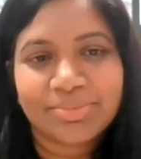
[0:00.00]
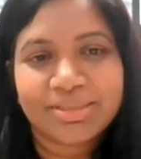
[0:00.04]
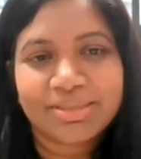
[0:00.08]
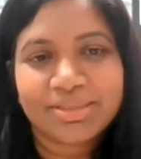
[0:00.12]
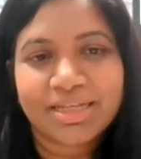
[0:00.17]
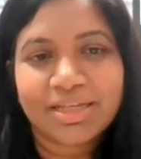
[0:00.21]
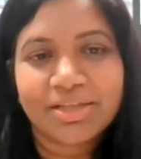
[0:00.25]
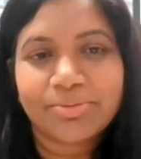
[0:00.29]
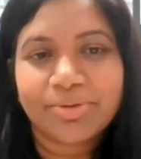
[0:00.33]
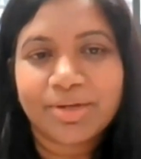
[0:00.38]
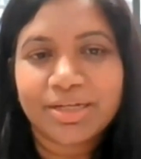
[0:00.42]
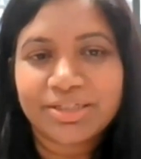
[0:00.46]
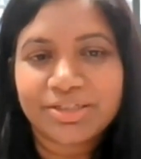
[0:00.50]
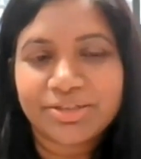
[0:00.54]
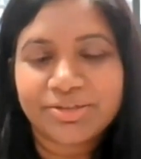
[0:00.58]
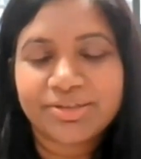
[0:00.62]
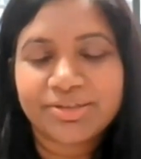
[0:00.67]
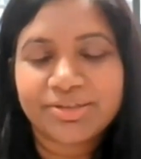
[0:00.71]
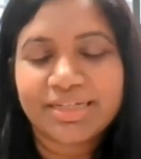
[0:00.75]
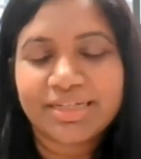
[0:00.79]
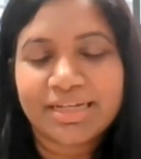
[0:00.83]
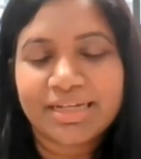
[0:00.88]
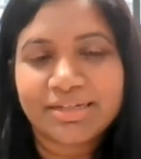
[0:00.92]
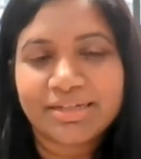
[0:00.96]
because otherwise
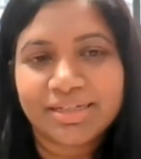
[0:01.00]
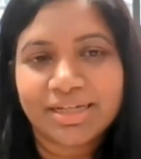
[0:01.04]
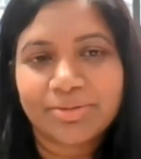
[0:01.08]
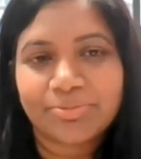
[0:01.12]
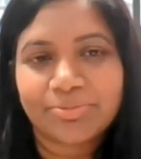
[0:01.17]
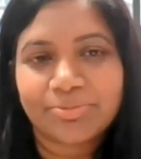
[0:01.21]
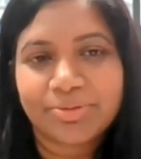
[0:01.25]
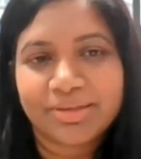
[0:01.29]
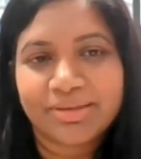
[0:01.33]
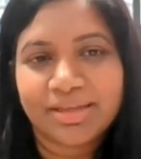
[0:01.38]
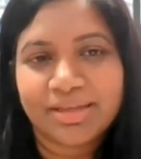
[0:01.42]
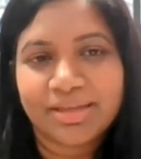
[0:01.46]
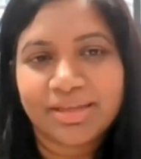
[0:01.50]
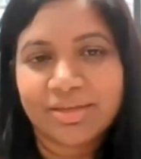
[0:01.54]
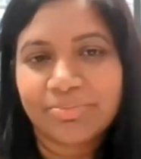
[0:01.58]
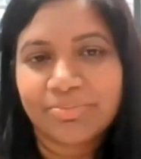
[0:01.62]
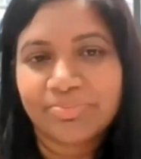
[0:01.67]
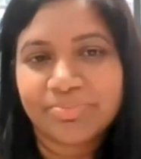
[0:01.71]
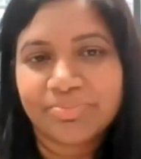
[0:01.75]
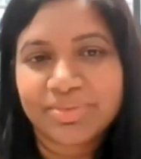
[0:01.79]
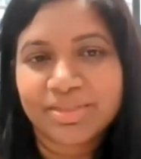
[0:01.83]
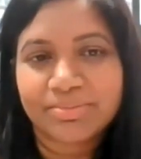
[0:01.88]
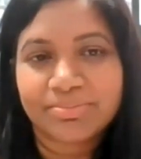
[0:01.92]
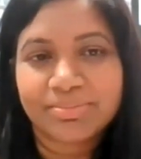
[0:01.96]
you could end up with
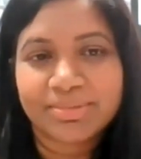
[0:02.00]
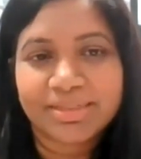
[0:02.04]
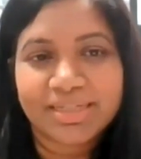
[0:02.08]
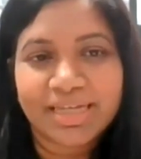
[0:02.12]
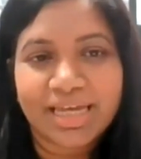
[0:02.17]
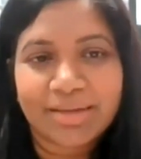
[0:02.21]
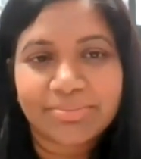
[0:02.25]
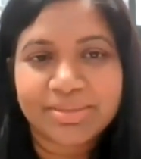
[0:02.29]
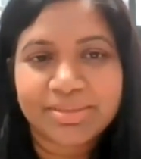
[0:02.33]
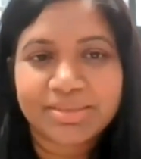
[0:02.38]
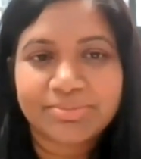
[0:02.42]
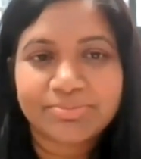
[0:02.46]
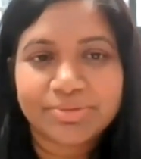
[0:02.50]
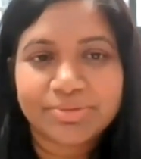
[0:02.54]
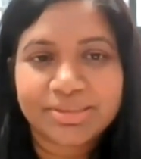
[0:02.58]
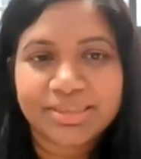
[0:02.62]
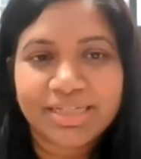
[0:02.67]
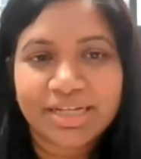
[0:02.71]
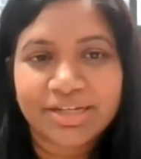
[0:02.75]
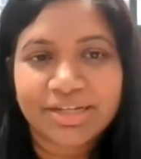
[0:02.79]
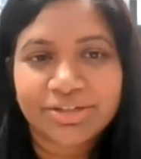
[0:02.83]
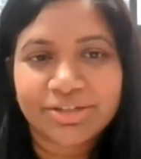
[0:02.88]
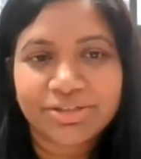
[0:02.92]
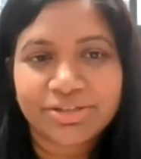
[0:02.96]
some gaps in
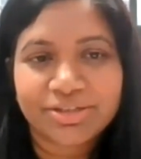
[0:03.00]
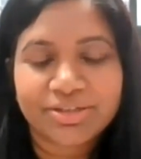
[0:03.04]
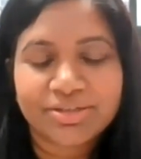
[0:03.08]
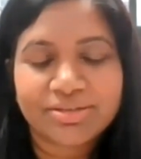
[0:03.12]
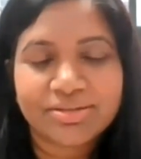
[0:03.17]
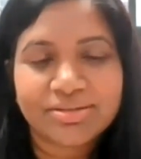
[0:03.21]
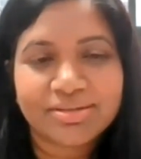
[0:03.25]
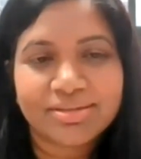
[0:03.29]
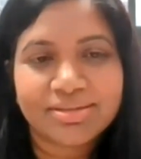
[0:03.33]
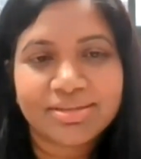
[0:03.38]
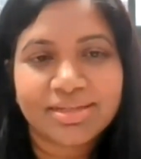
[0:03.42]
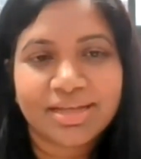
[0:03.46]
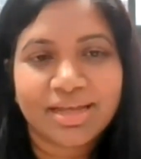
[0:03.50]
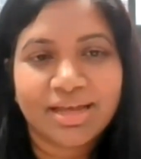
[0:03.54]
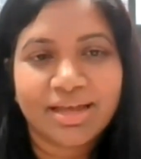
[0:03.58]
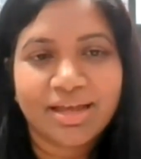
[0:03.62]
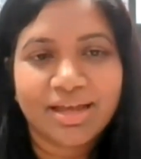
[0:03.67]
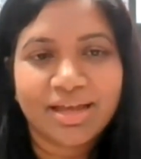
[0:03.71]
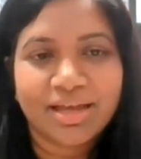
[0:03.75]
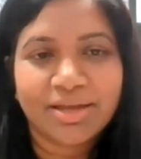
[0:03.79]
protections,